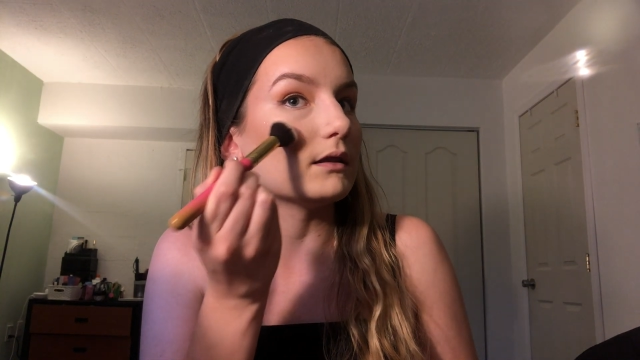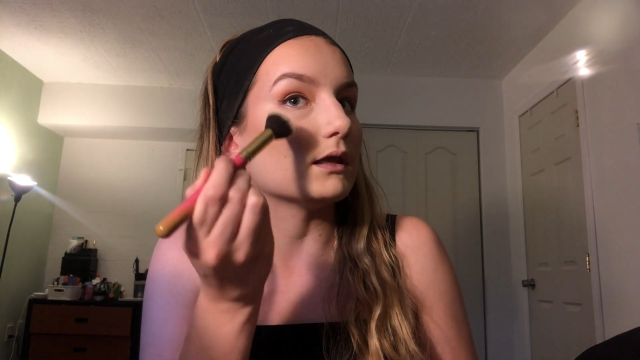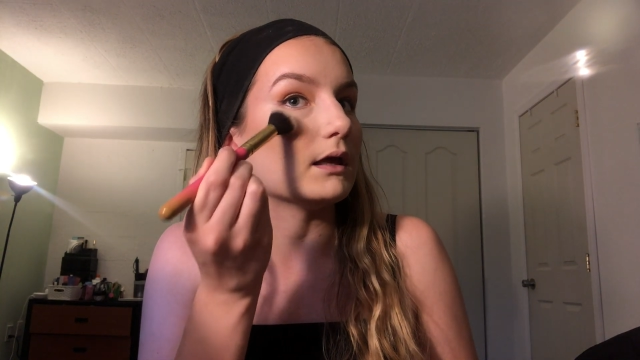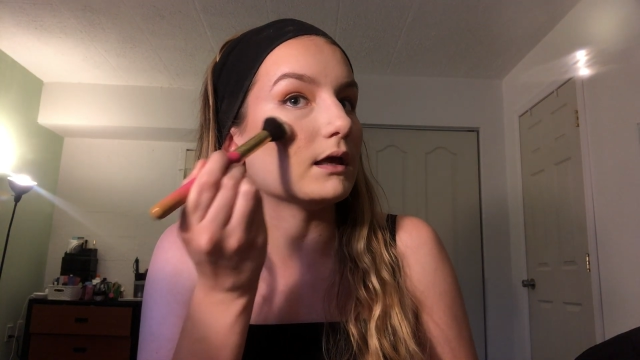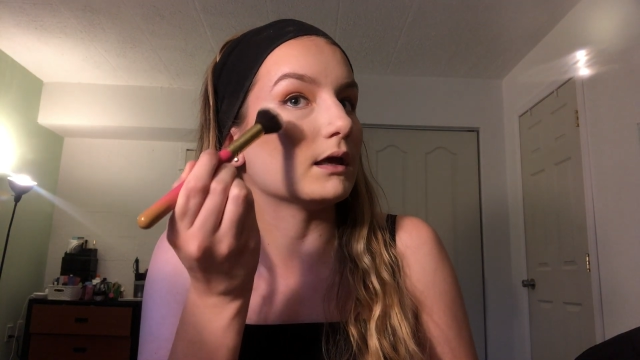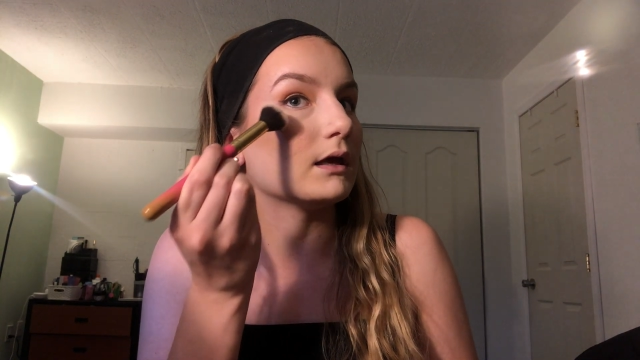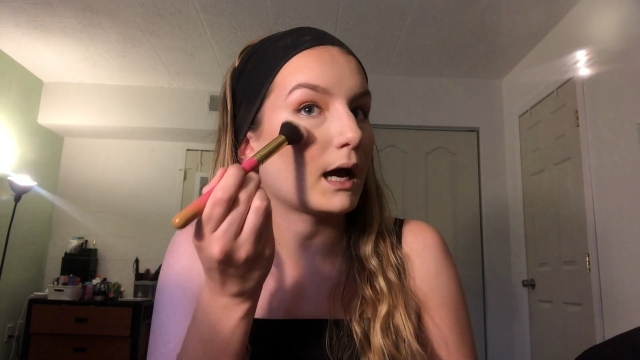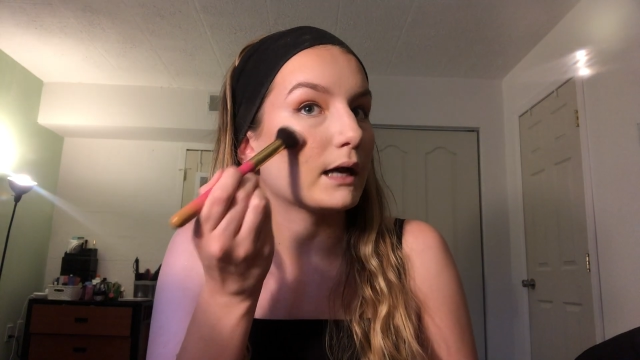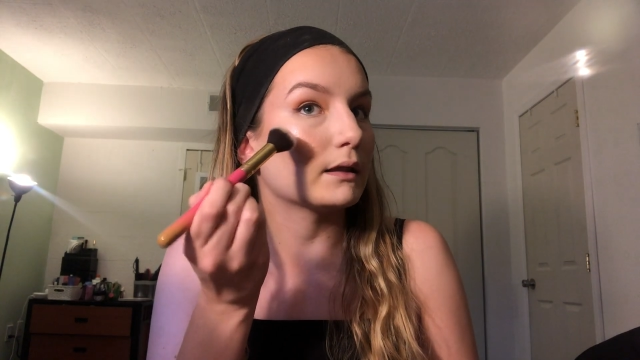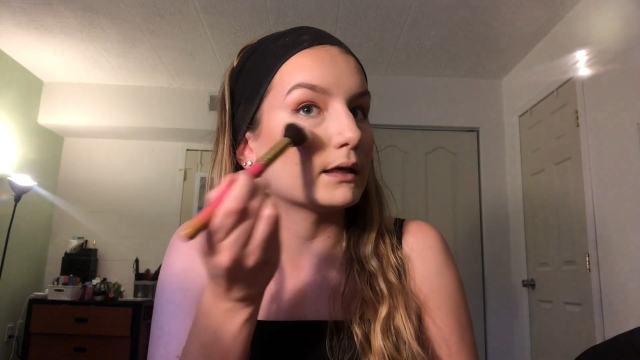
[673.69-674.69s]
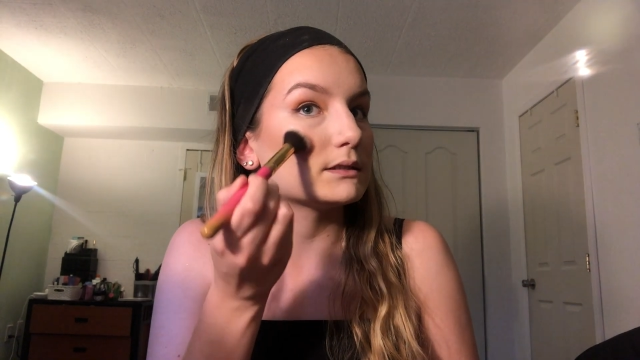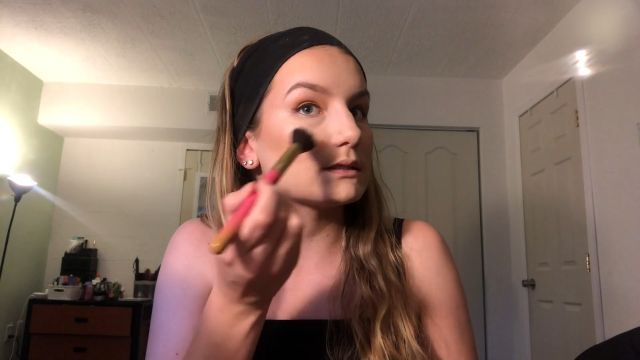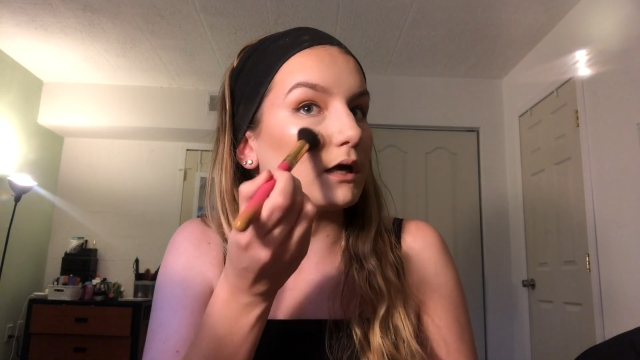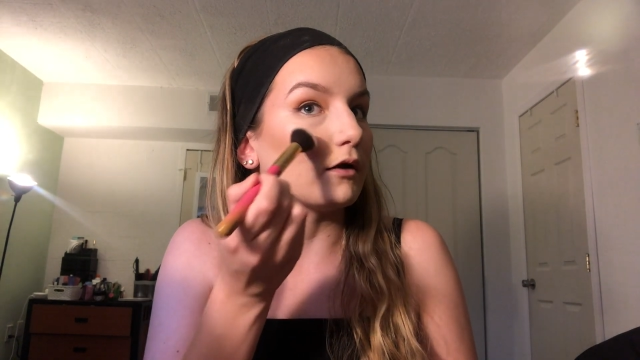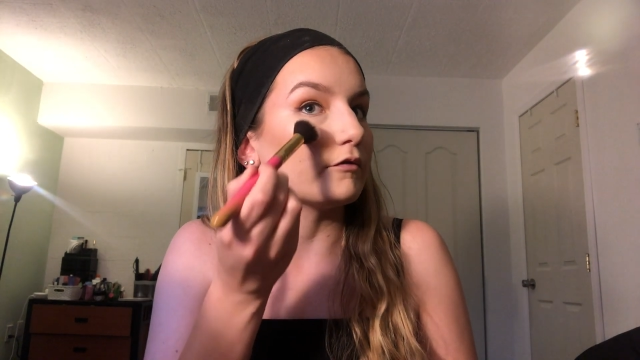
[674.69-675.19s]
the
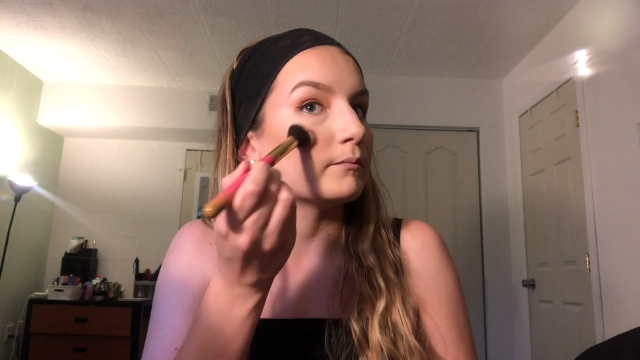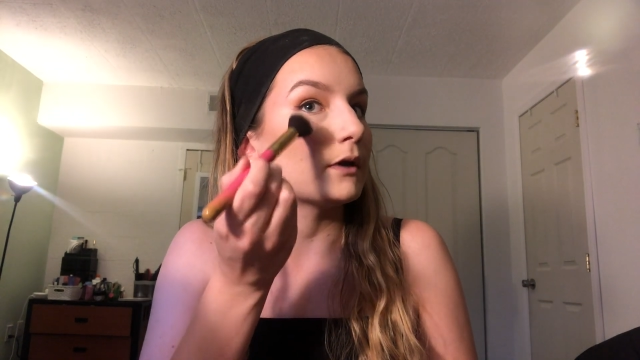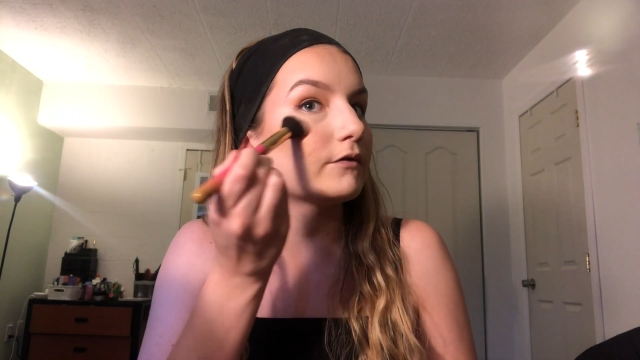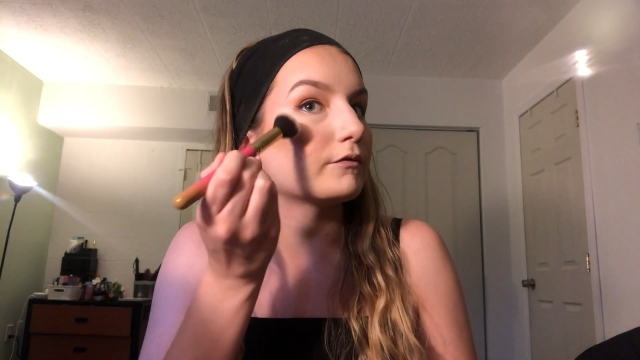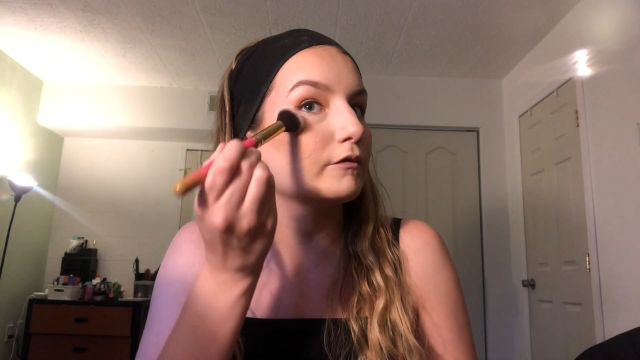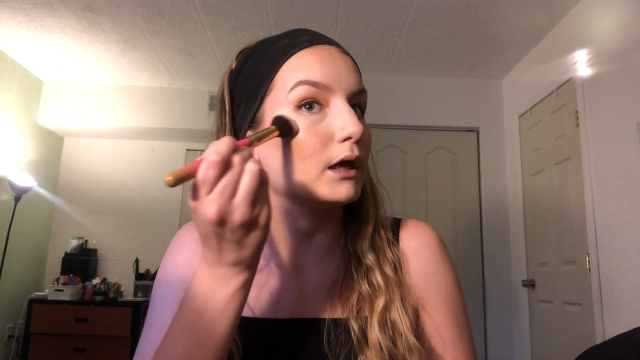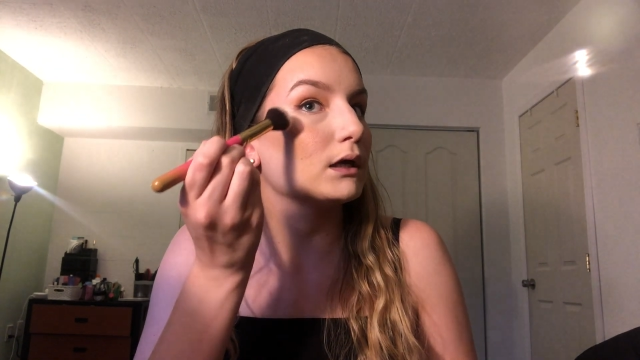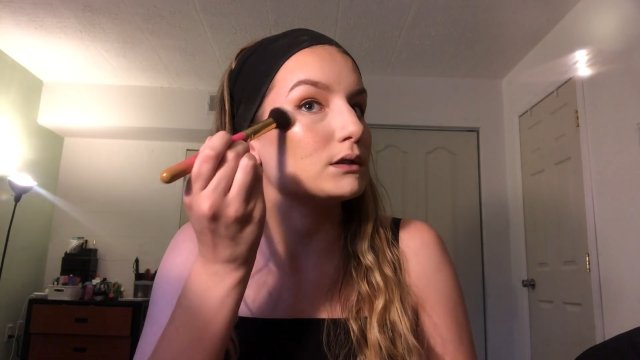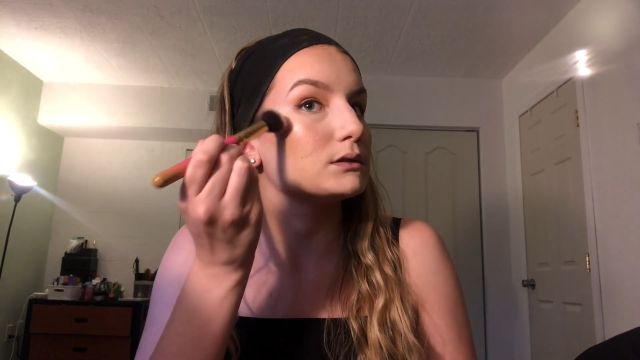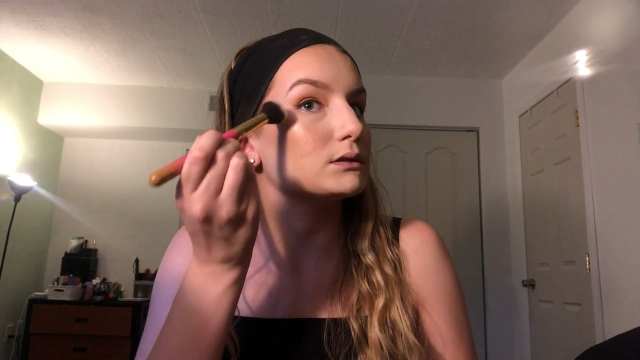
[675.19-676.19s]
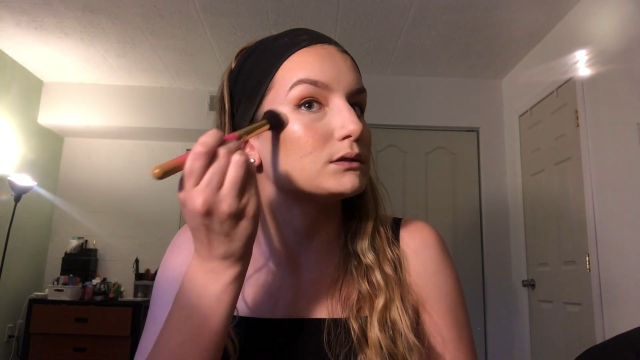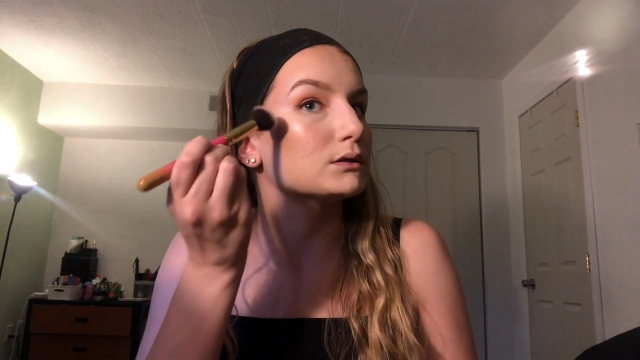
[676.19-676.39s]
highlights of my face.